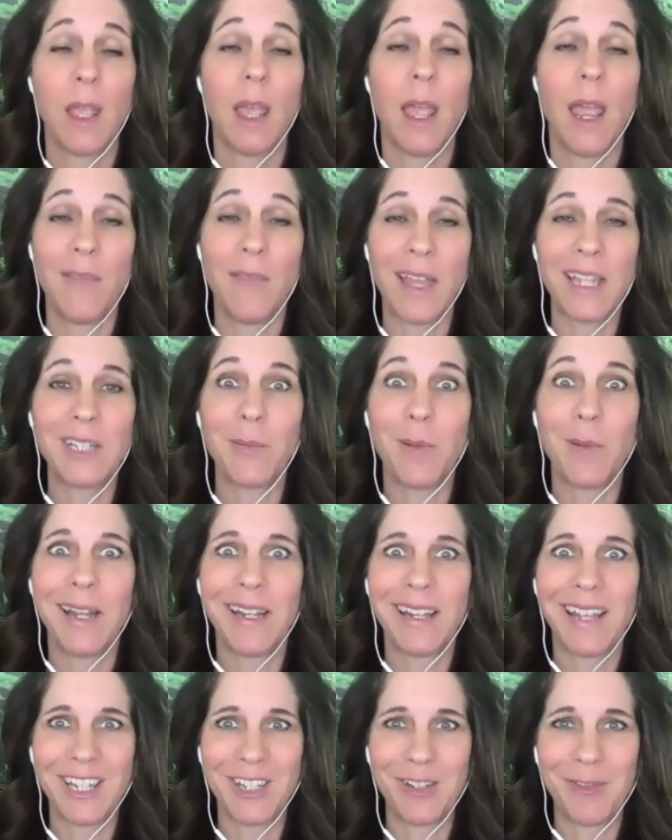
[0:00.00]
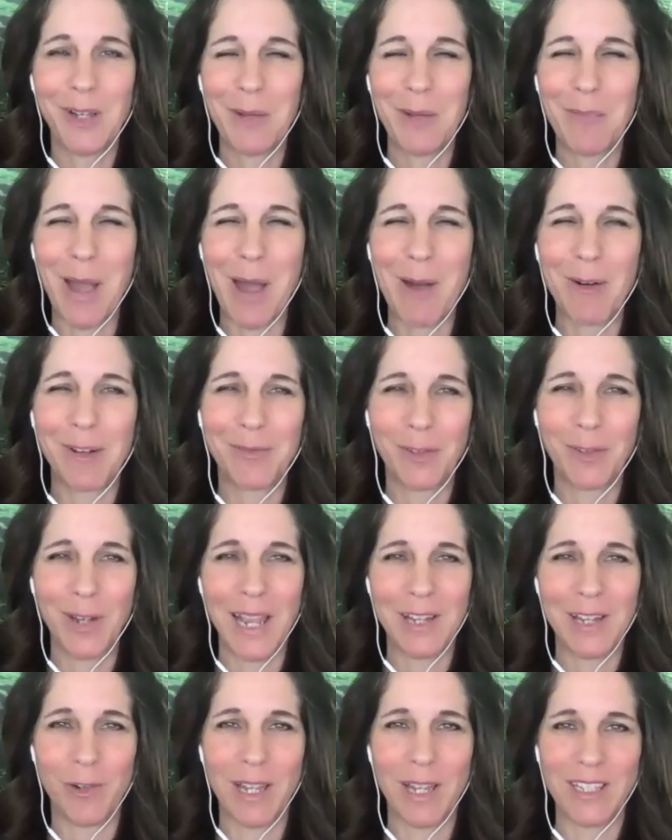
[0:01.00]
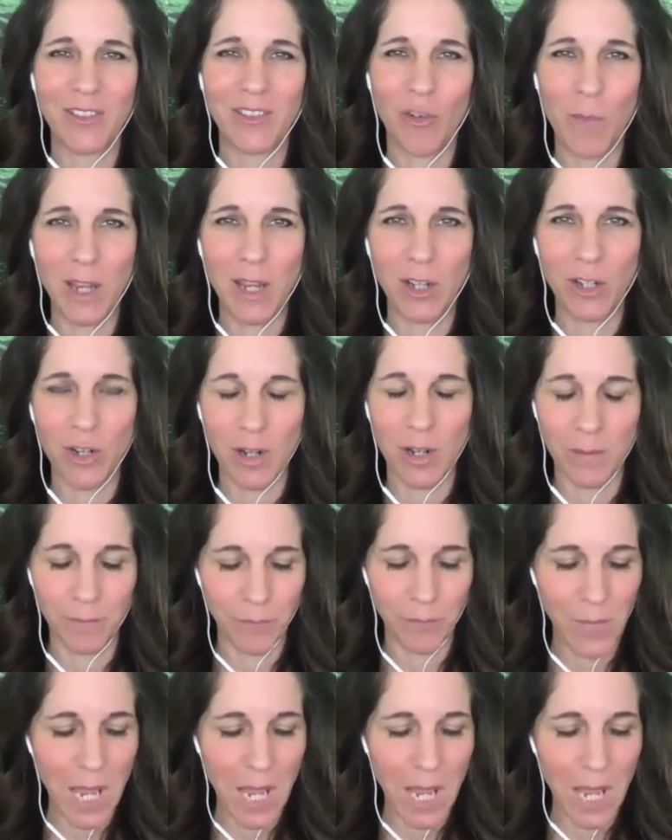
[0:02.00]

And that's when it gets really powerful and transformational.